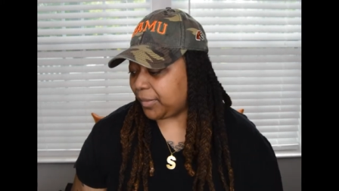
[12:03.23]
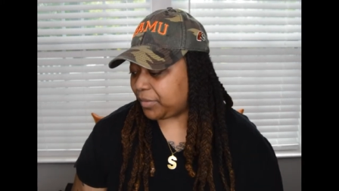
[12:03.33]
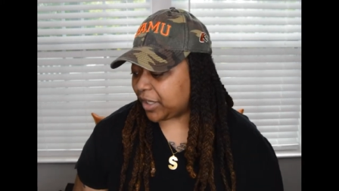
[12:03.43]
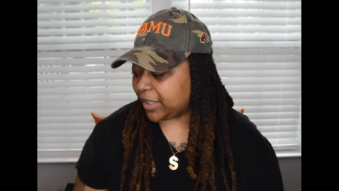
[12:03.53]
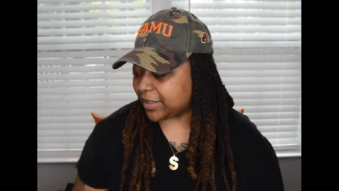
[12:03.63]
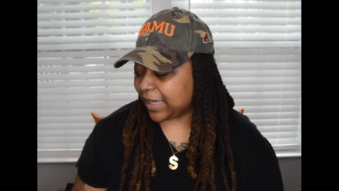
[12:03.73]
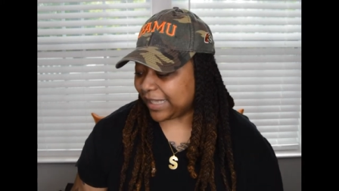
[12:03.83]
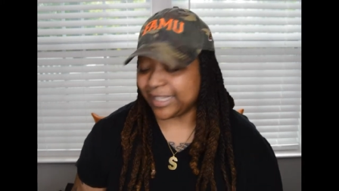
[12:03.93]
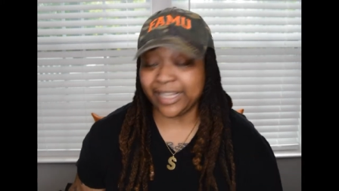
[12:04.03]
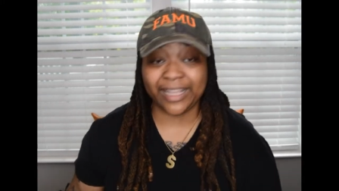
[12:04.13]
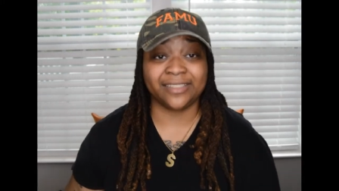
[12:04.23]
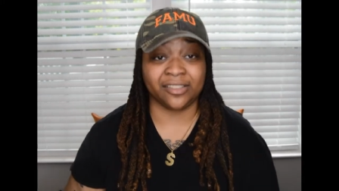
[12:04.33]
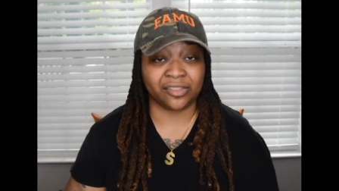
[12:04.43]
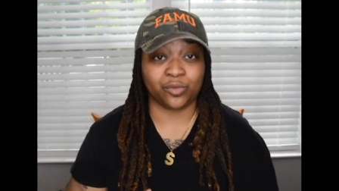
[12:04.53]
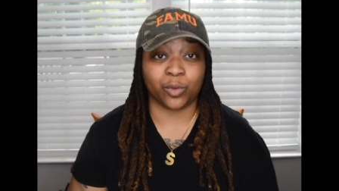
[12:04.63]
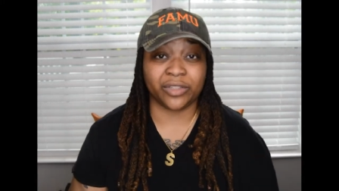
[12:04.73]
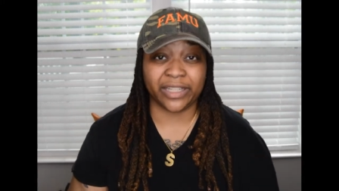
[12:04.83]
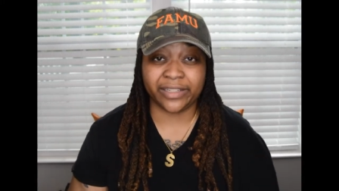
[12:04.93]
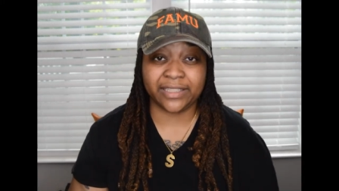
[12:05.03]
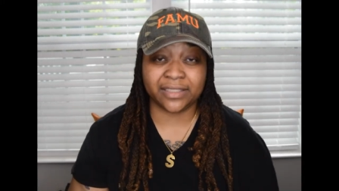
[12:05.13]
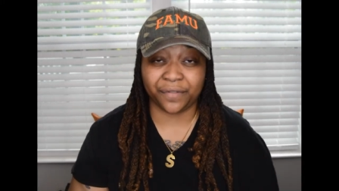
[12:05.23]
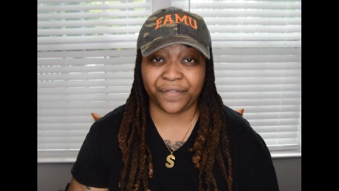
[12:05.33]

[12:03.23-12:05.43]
But I think Essence is worth at least a